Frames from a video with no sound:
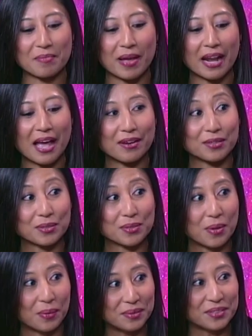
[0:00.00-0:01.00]
about how you
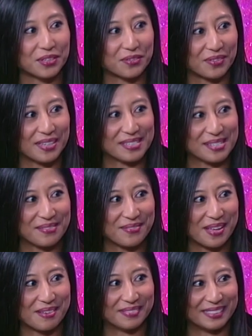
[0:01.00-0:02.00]
told your friends and
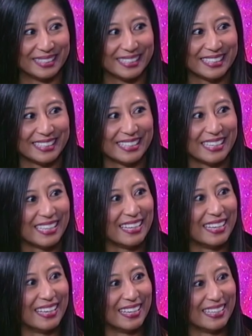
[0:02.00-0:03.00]
family.
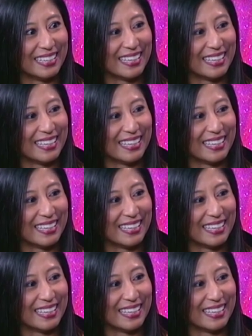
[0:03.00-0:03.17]
Well, you know,